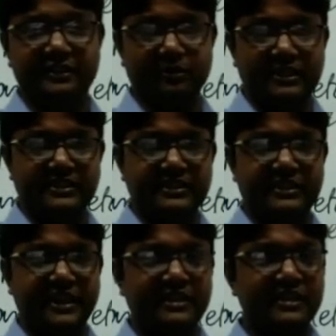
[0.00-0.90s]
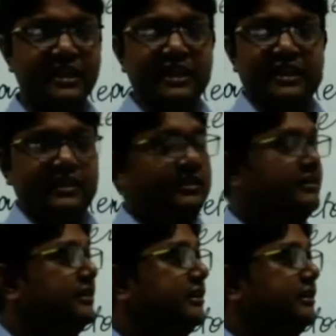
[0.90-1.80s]
you can see that
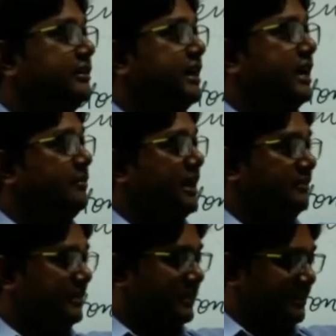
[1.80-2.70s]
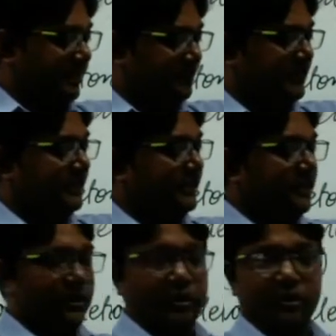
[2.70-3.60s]
I am having a dummy
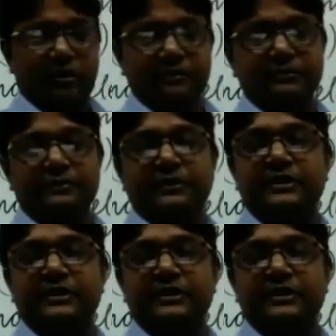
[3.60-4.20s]
of